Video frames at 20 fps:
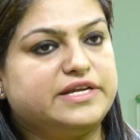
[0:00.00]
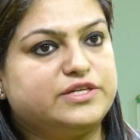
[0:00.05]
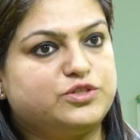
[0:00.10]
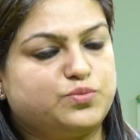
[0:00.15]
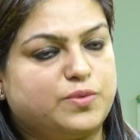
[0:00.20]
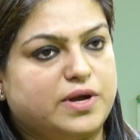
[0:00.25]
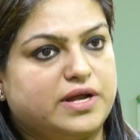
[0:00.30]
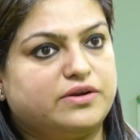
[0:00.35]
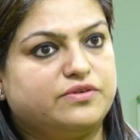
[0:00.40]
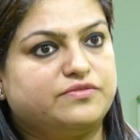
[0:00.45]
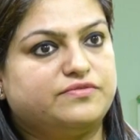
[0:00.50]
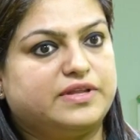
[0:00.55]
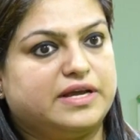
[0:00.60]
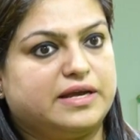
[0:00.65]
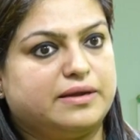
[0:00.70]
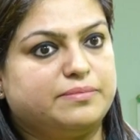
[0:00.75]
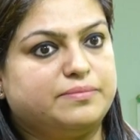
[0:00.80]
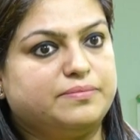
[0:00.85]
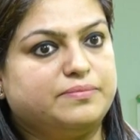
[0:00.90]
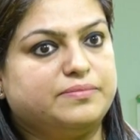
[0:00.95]
each one of
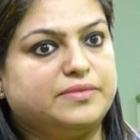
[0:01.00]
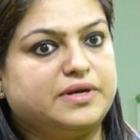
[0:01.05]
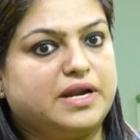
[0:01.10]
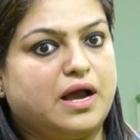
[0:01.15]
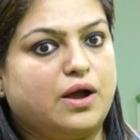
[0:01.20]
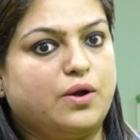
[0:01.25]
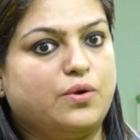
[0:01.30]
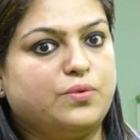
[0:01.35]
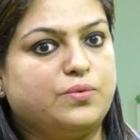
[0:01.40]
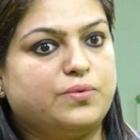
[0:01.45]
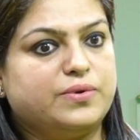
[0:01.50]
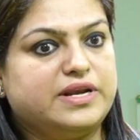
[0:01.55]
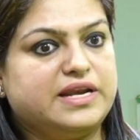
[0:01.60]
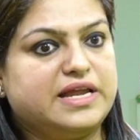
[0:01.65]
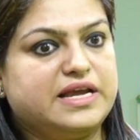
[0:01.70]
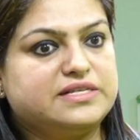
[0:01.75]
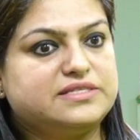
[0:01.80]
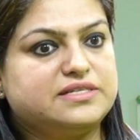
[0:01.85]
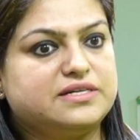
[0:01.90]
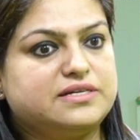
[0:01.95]
them. Now
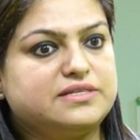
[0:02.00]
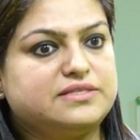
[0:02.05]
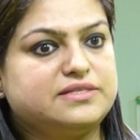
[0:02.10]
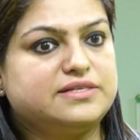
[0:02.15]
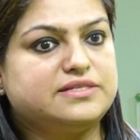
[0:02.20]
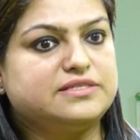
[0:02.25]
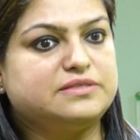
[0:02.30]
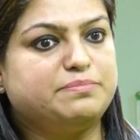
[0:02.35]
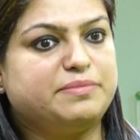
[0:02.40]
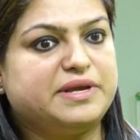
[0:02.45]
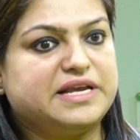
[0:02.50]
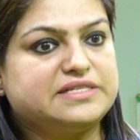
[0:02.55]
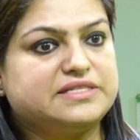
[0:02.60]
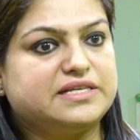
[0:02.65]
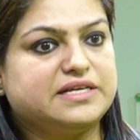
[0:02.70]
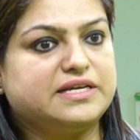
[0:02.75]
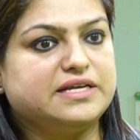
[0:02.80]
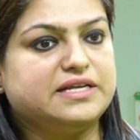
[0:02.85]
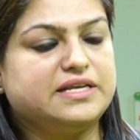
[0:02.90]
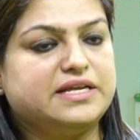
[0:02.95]
lasers is
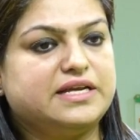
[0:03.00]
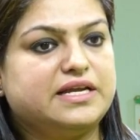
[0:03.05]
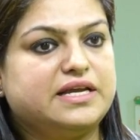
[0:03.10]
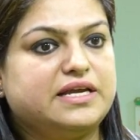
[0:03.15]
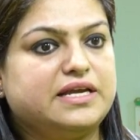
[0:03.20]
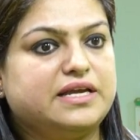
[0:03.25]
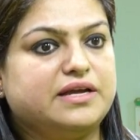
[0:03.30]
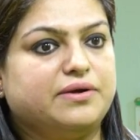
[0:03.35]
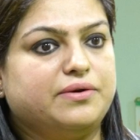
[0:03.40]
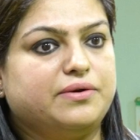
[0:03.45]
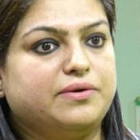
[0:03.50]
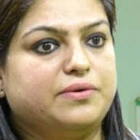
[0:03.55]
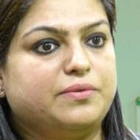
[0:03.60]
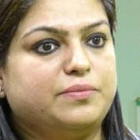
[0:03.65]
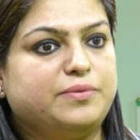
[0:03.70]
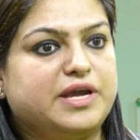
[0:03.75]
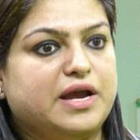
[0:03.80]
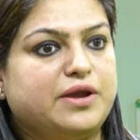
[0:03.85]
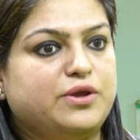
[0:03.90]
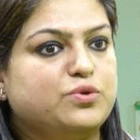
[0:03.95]
basically
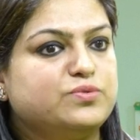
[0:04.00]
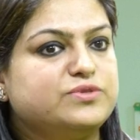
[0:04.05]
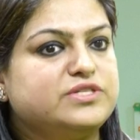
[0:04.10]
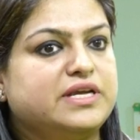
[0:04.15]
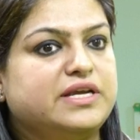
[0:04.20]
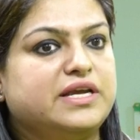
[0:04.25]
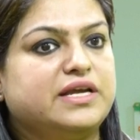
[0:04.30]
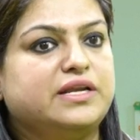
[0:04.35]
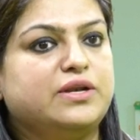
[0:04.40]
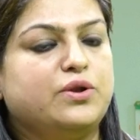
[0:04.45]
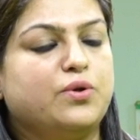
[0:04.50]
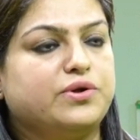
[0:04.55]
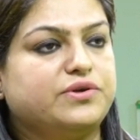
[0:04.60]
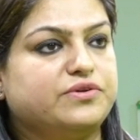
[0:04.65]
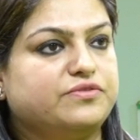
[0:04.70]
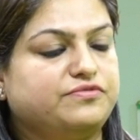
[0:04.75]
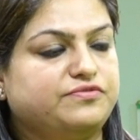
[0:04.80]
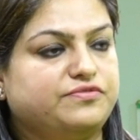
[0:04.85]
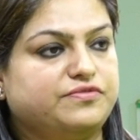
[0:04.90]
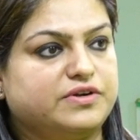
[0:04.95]
we are using in a
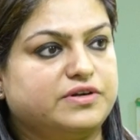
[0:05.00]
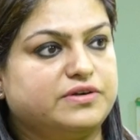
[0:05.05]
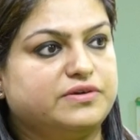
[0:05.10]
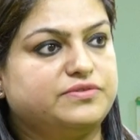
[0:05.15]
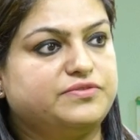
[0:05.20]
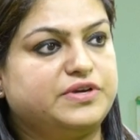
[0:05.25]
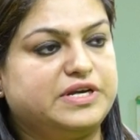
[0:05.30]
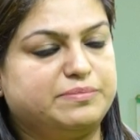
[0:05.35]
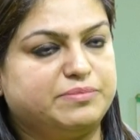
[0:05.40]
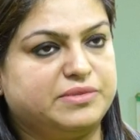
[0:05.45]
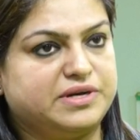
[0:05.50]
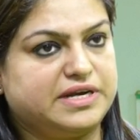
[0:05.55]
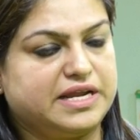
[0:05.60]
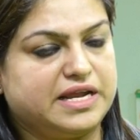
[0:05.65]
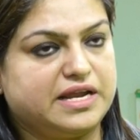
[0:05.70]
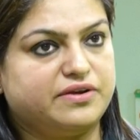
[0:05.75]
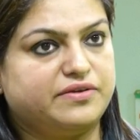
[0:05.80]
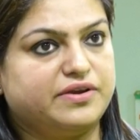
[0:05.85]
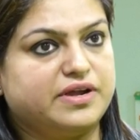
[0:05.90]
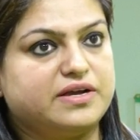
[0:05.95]
lot of treatment
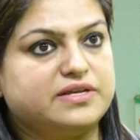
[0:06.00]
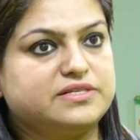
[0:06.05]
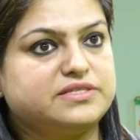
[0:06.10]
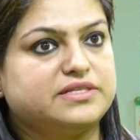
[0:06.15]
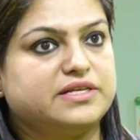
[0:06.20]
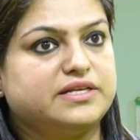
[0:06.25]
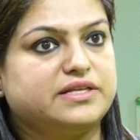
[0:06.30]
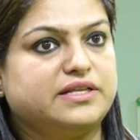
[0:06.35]
areas.